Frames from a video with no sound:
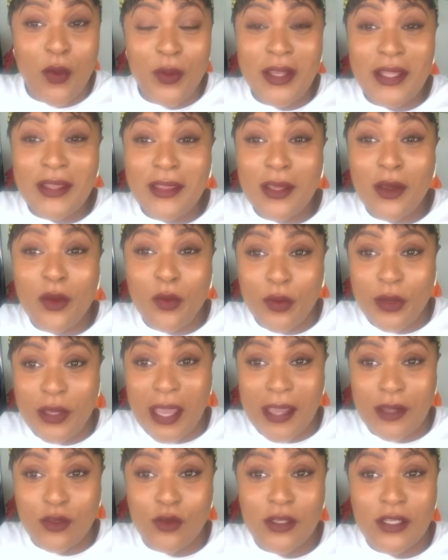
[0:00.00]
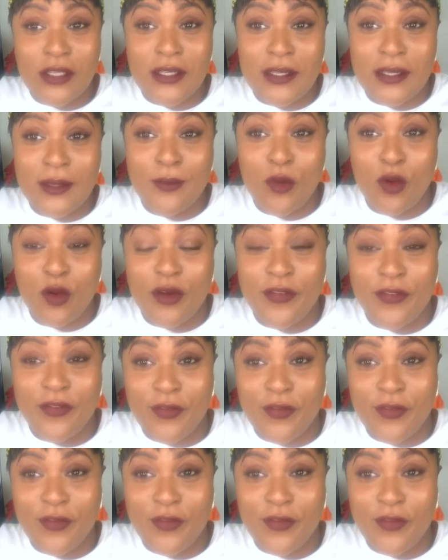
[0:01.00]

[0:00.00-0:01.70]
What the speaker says: we think we actually need more